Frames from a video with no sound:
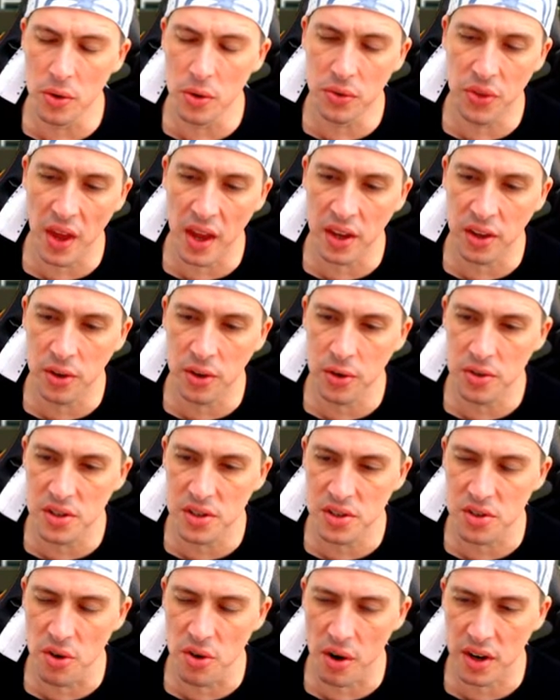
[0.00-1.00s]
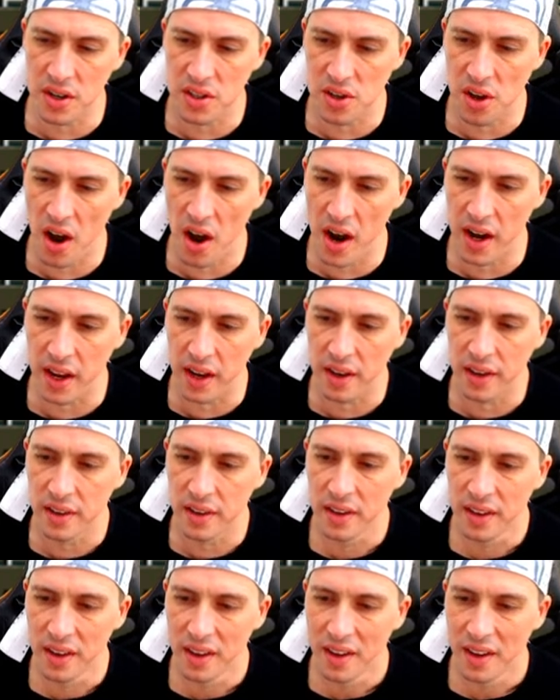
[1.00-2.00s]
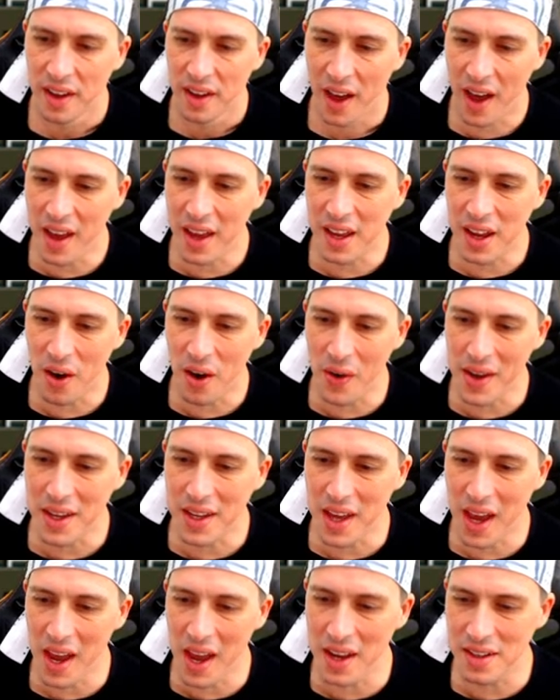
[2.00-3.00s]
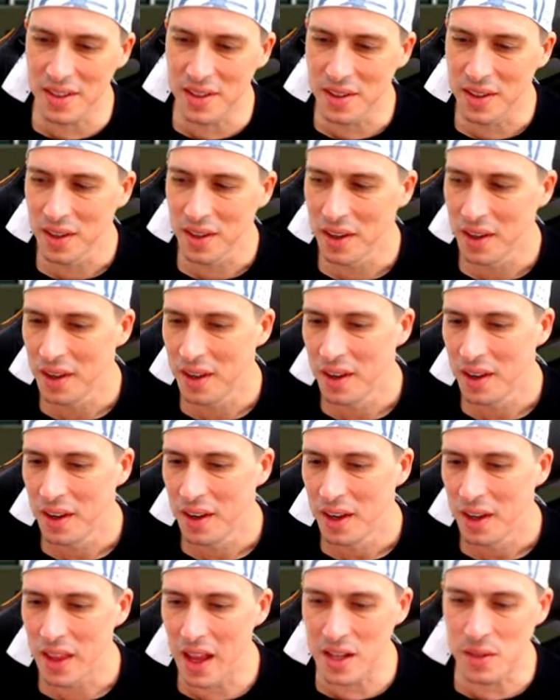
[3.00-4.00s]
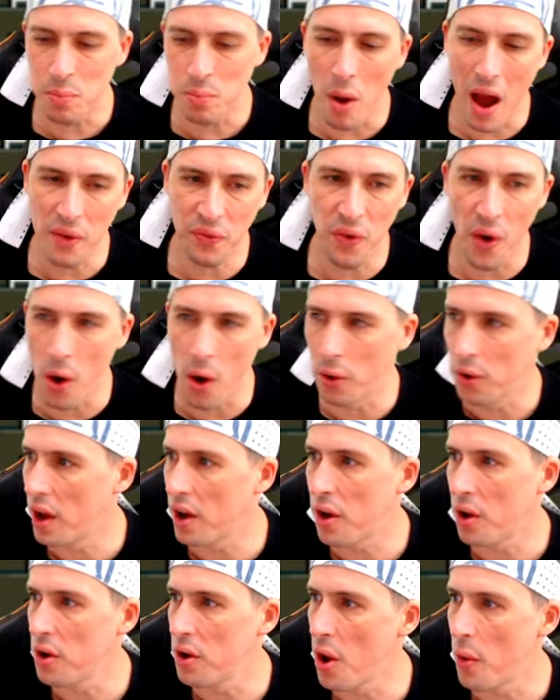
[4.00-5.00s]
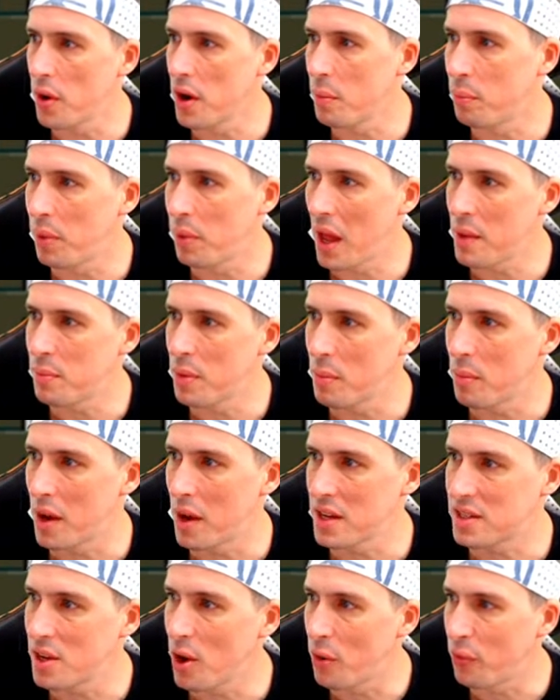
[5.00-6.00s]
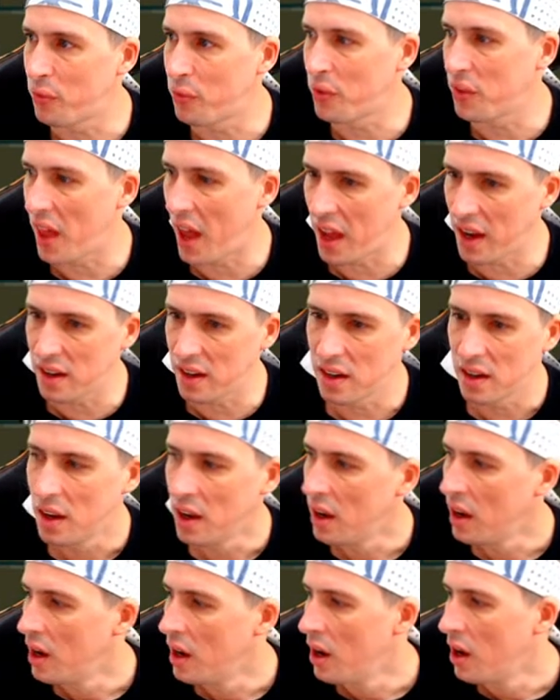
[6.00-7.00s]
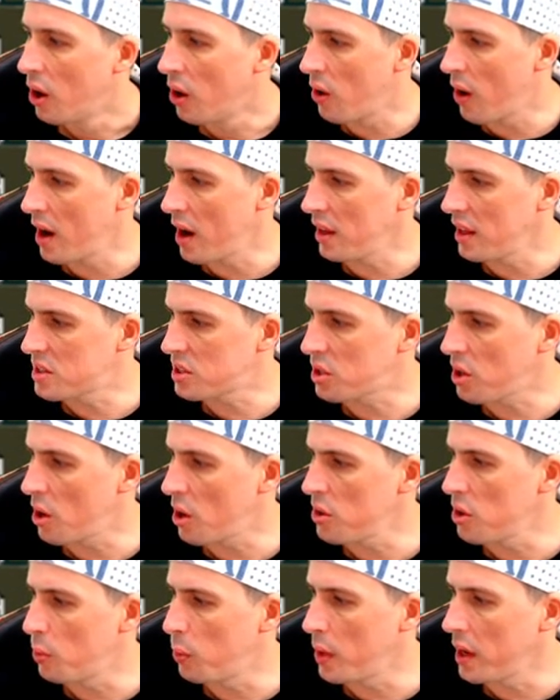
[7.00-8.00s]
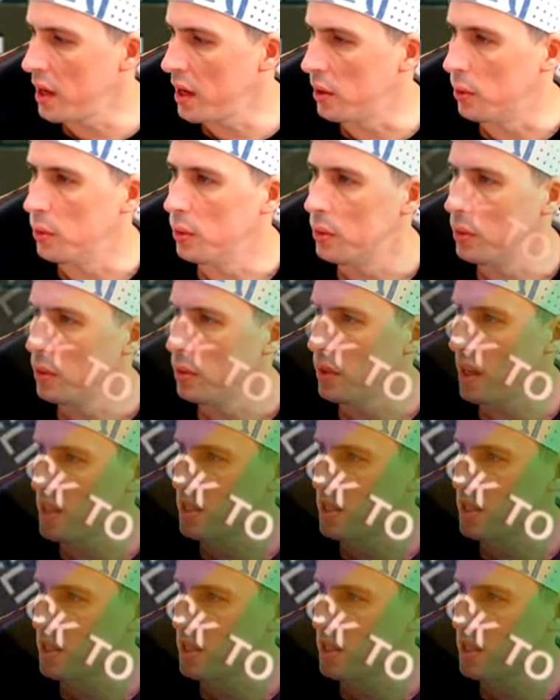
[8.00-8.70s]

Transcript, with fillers: thank you, just not exciting. How you going, Kent? That's my fault, I got no one to blame but myself for that. Alright, let's go the wheel. Let's